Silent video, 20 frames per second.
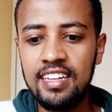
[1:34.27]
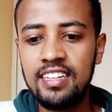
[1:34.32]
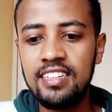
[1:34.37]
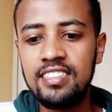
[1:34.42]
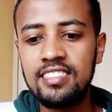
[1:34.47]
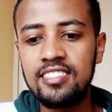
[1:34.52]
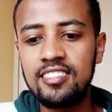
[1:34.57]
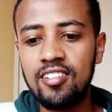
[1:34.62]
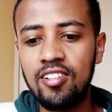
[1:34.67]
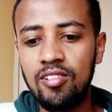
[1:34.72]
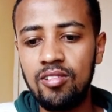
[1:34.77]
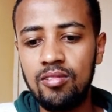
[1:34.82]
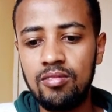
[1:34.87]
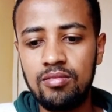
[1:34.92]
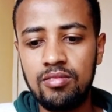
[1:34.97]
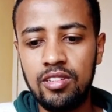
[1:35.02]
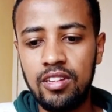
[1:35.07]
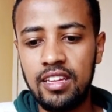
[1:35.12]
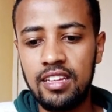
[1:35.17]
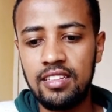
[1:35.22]
So
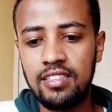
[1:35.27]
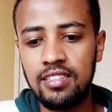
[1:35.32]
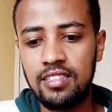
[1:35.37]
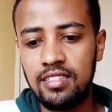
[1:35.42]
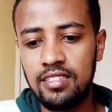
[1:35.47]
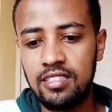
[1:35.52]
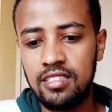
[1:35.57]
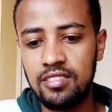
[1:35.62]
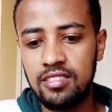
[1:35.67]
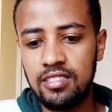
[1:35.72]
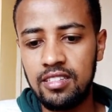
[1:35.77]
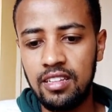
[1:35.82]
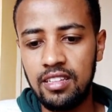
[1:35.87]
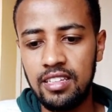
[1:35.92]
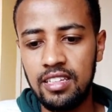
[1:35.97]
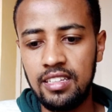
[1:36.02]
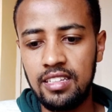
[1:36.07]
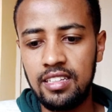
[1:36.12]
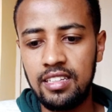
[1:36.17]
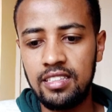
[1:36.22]
you can just
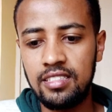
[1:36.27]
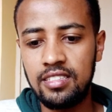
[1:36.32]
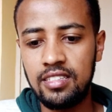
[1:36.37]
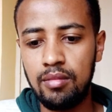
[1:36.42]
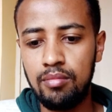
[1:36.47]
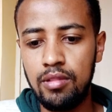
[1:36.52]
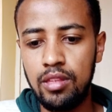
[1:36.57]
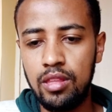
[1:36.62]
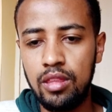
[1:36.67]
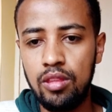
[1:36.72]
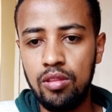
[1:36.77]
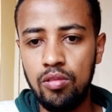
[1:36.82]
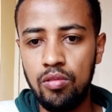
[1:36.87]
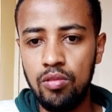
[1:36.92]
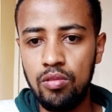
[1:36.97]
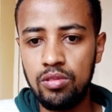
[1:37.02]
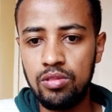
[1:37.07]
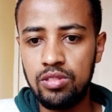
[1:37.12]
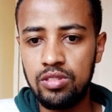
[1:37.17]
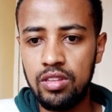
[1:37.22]
click submit to
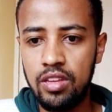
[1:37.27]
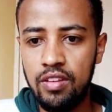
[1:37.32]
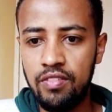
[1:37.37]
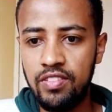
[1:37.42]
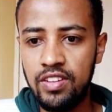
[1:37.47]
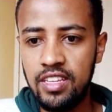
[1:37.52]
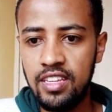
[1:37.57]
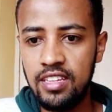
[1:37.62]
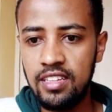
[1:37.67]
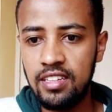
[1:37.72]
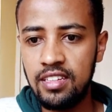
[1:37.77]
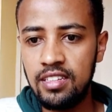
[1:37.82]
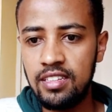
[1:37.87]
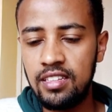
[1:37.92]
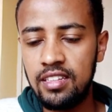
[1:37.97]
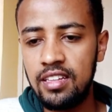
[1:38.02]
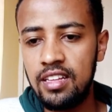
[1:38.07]
Chevening.